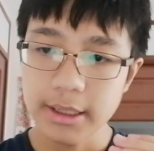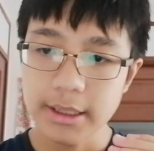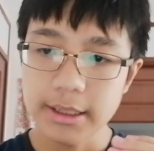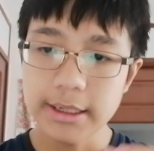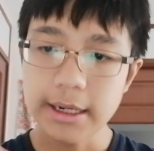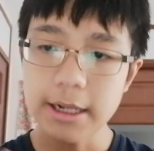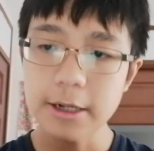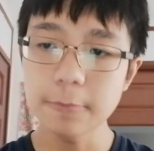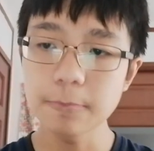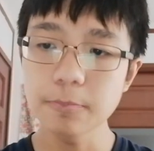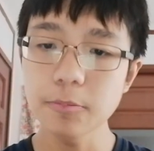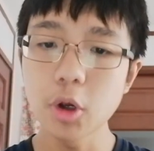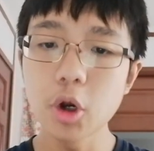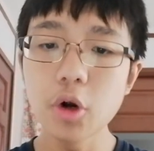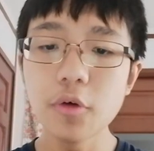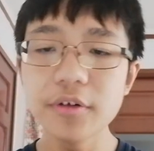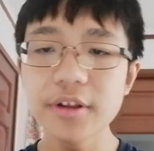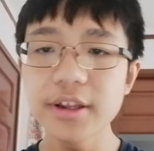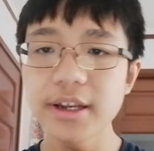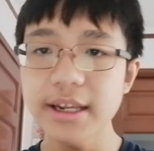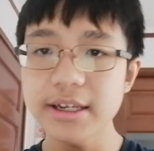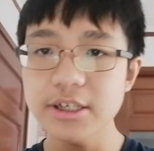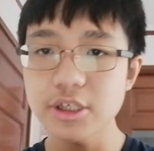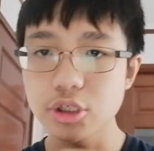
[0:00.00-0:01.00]
Now, over
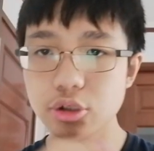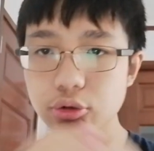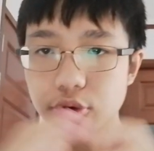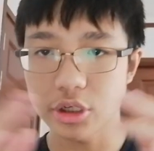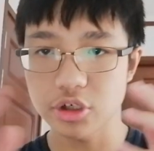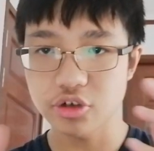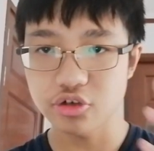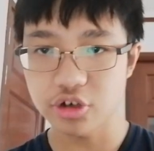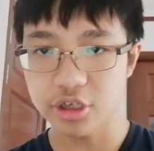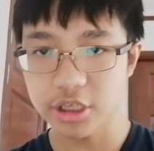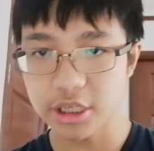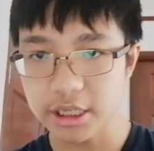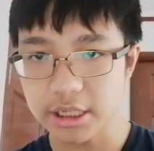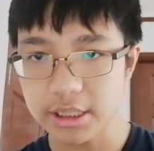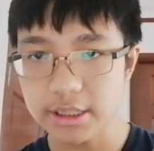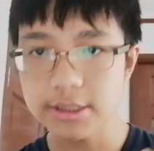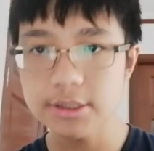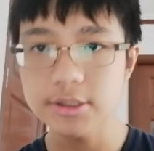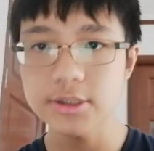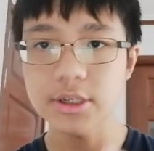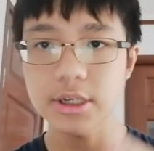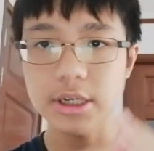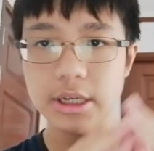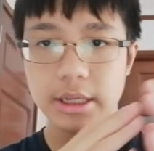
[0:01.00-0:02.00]
the next 200
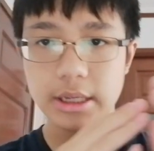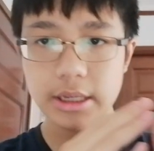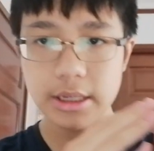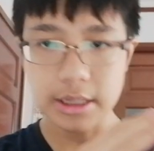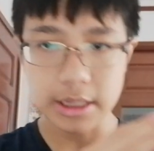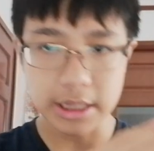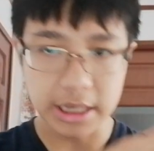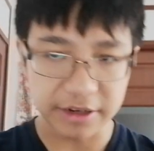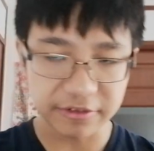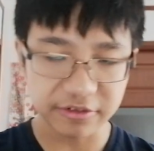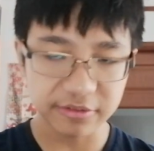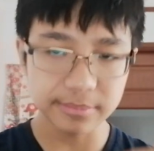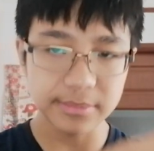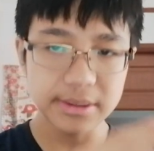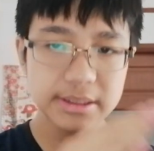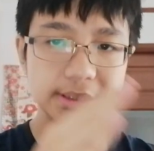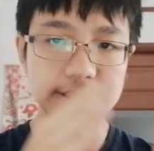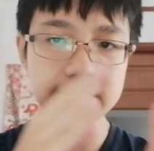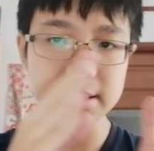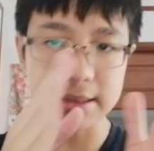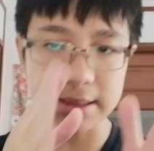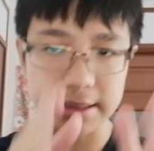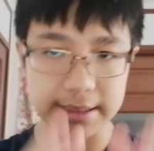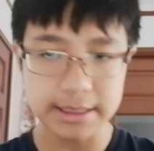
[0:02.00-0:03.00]
years,
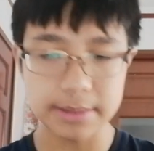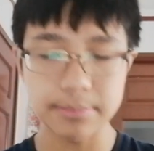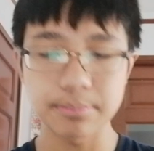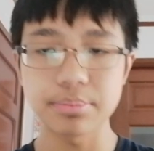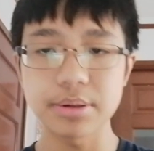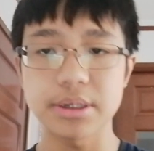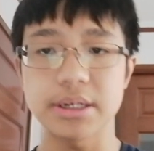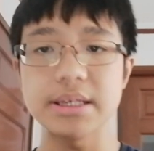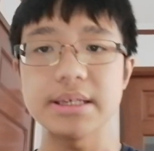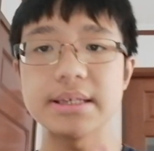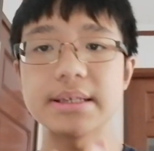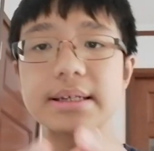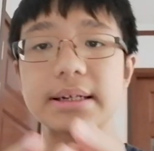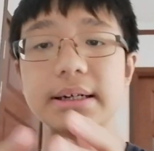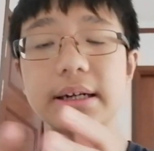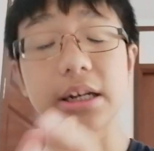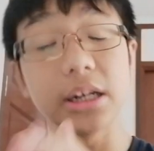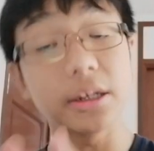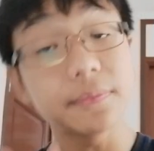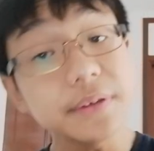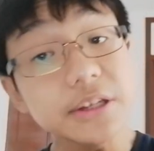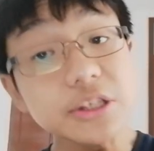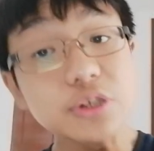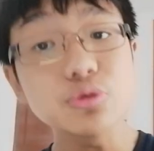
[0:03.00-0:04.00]
governments and companies and
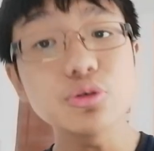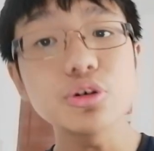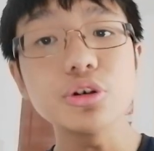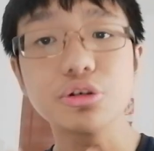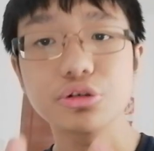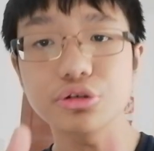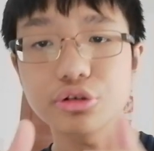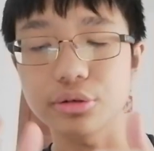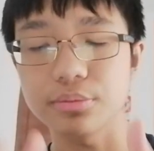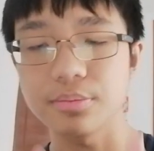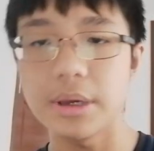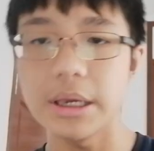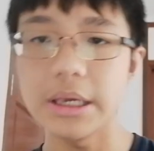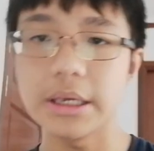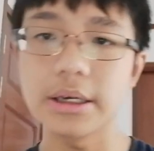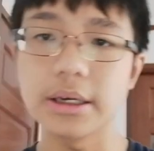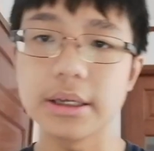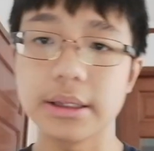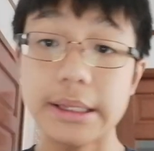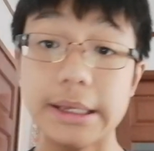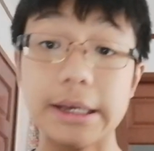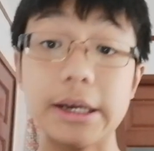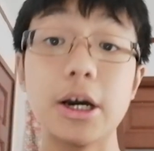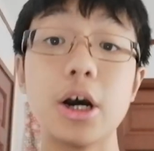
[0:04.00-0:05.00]
individuals would make
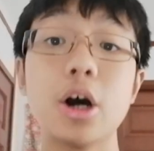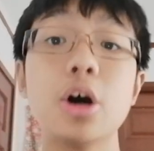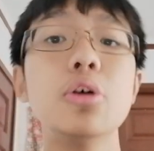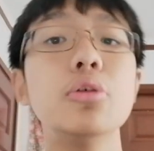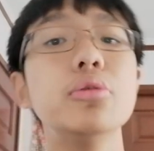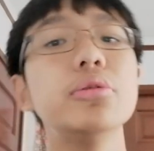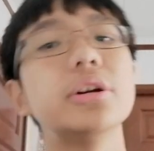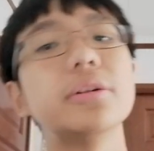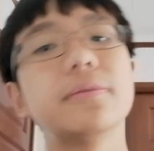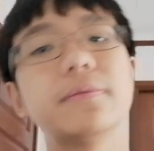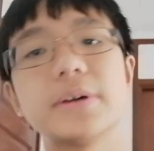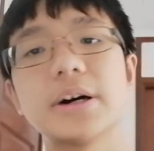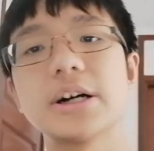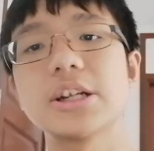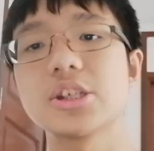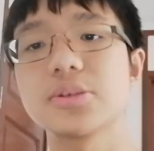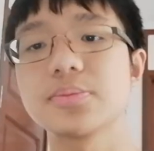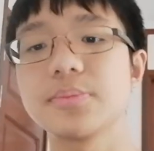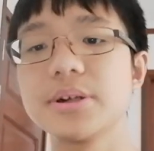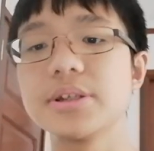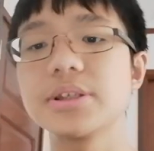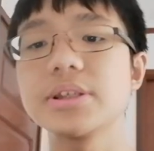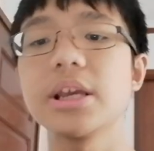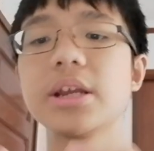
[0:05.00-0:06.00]
their own
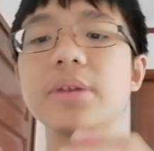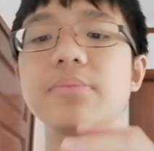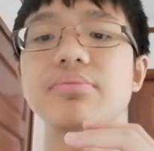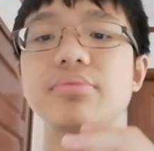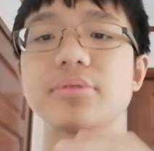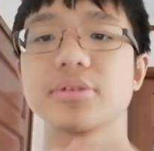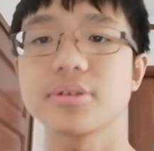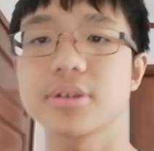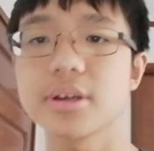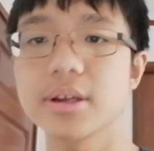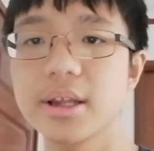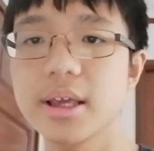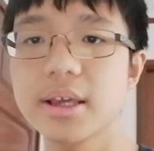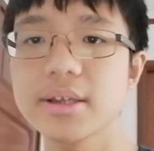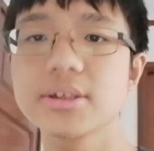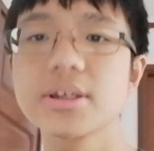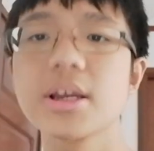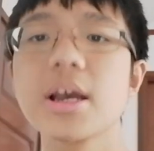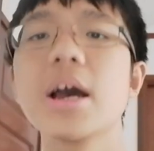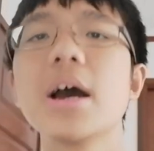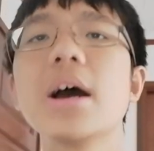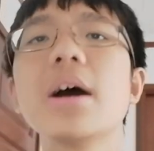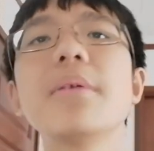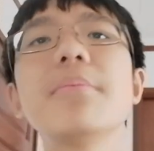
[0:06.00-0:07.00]
advancements in prosthetics,
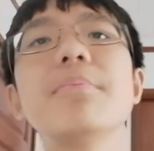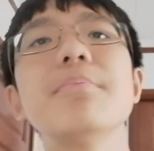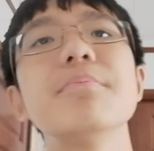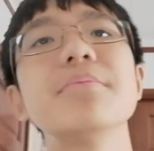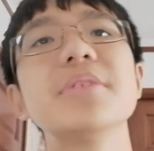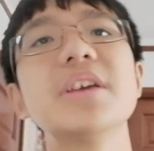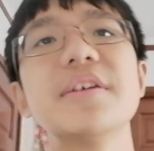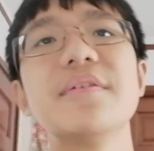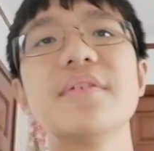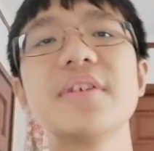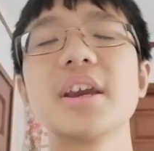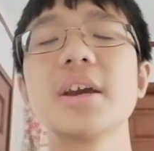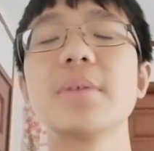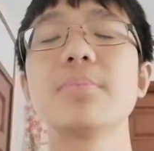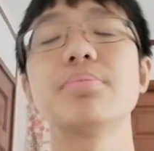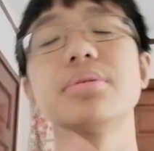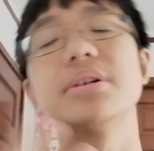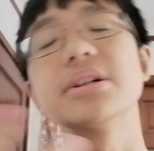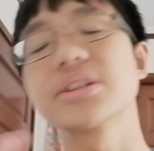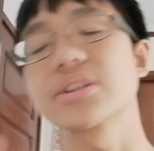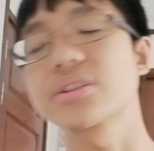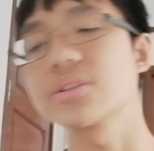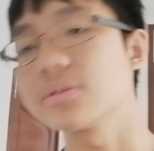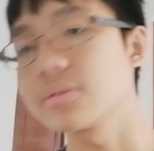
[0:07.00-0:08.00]
giving it
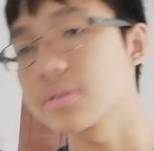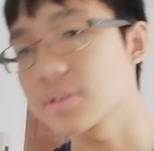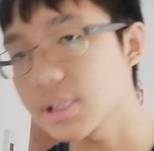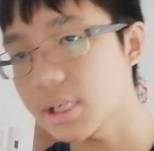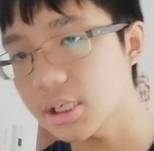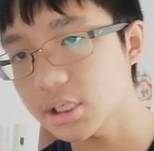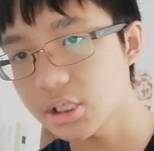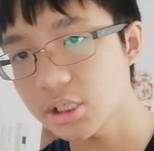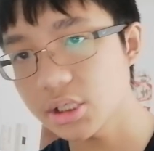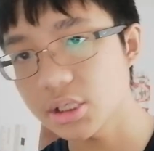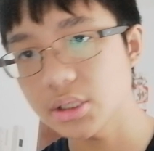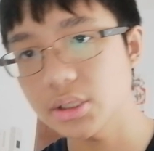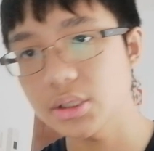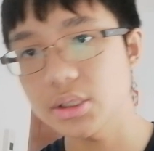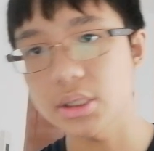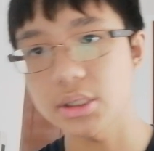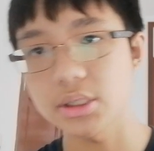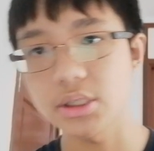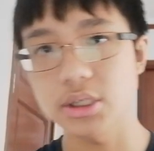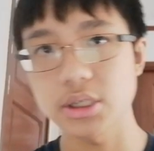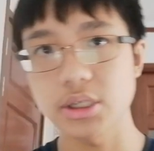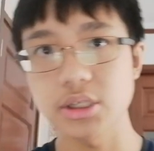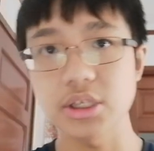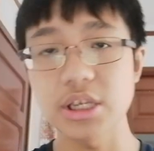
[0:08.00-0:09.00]
personal touches
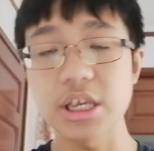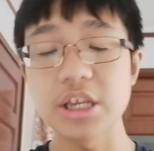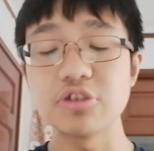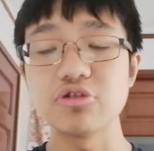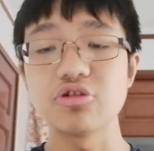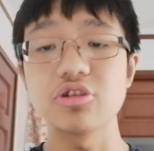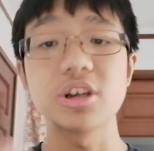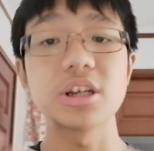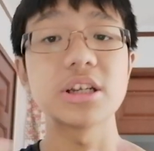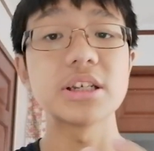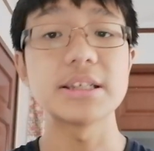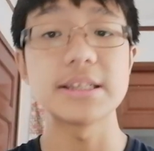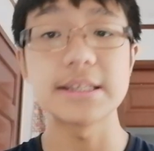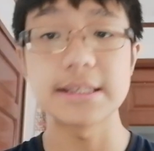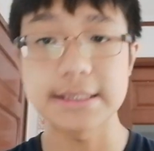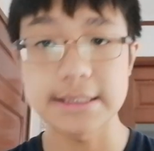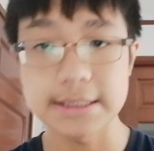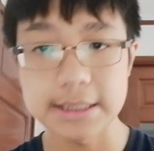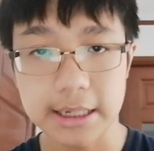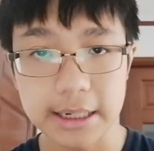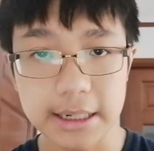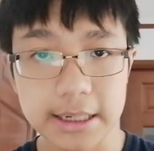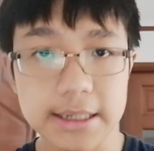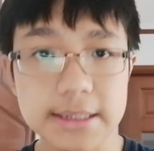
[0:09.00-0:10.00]
such as intricate
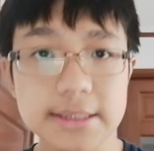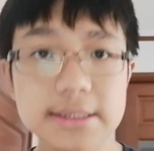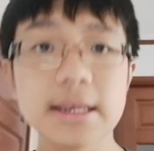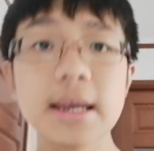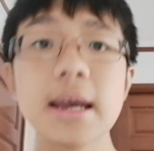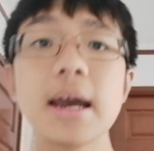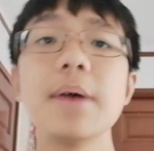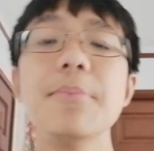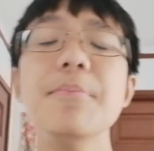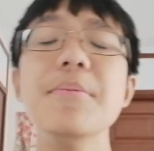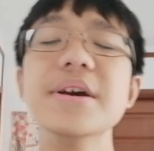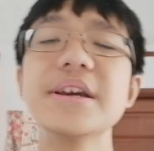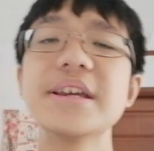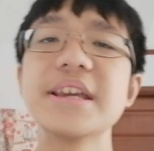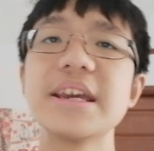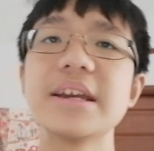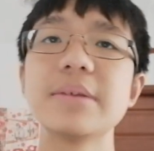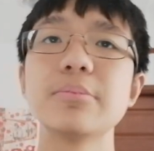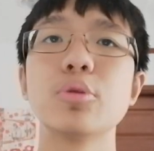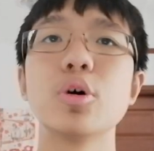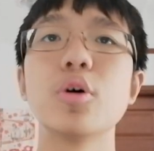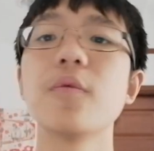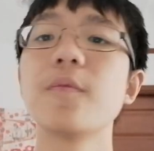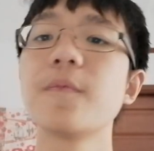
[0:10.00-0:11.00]
designs, making it
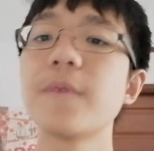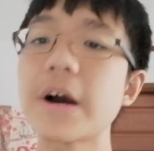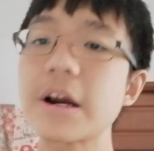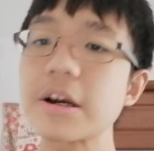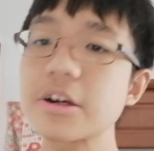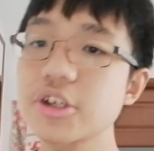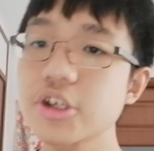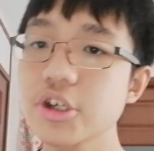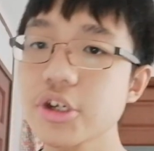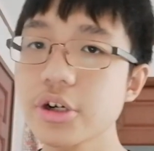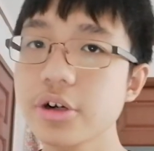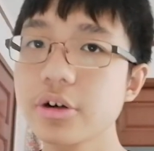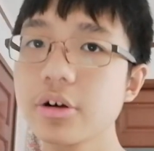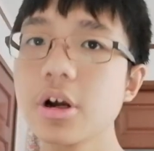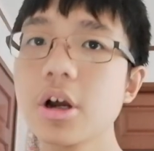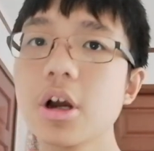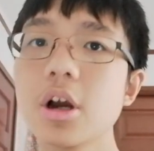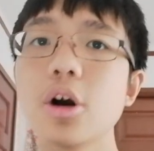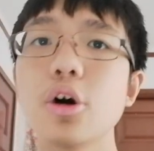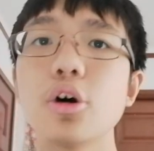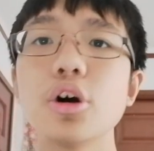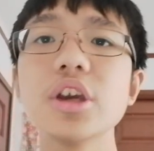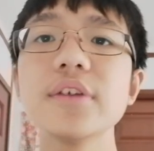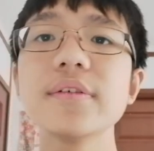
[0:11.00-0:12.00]
more functional,
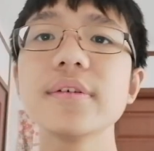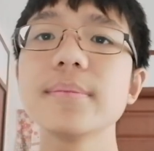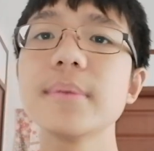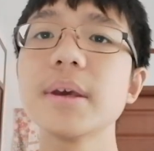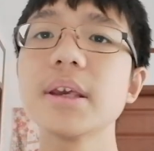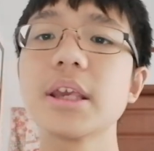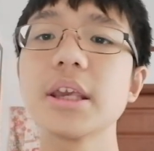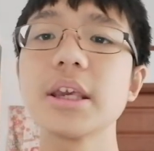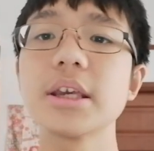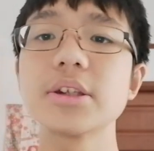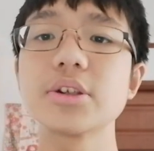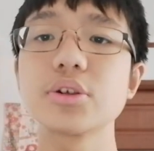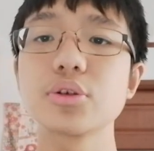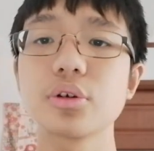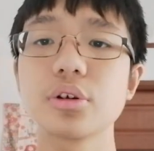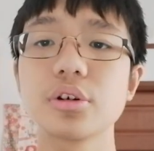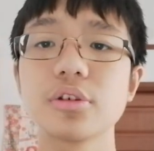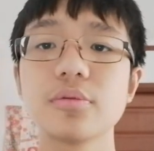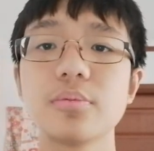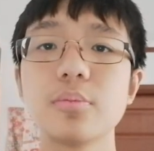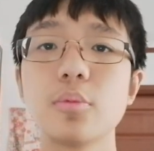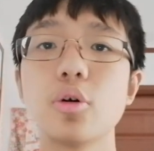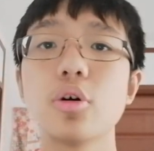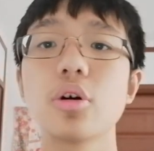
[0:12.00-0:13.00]
or even making it sort
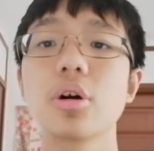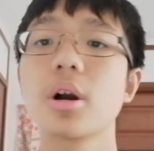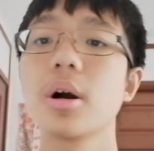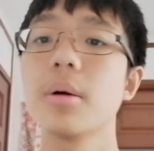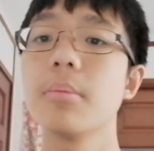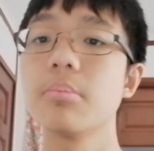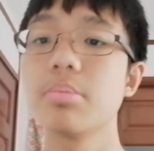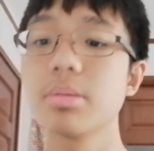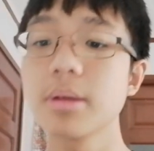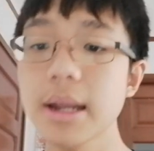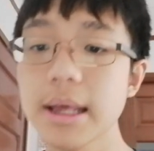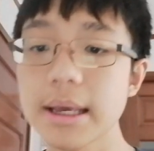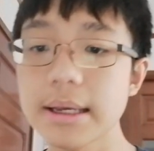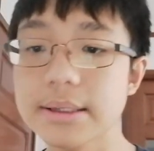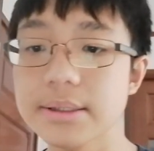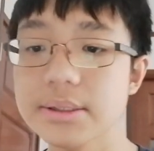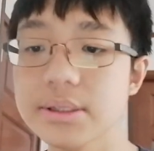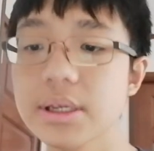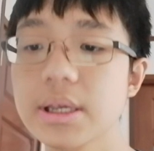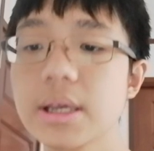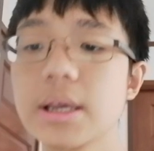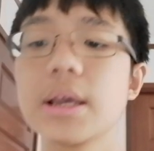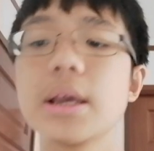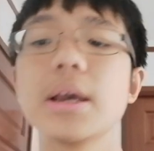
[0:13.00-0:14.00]
of more
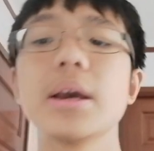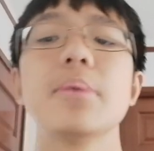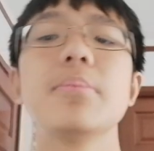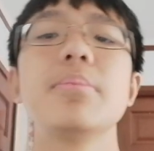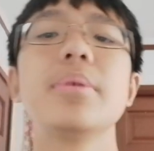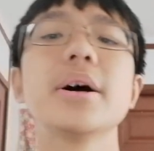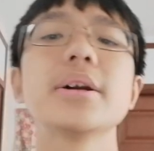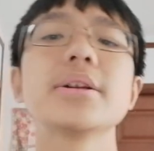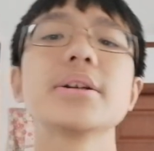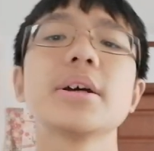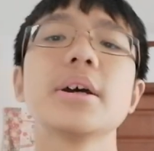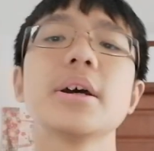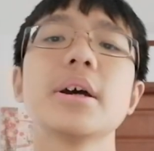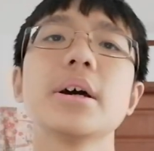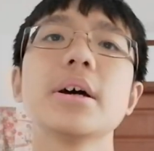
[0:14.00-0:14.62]
complex. But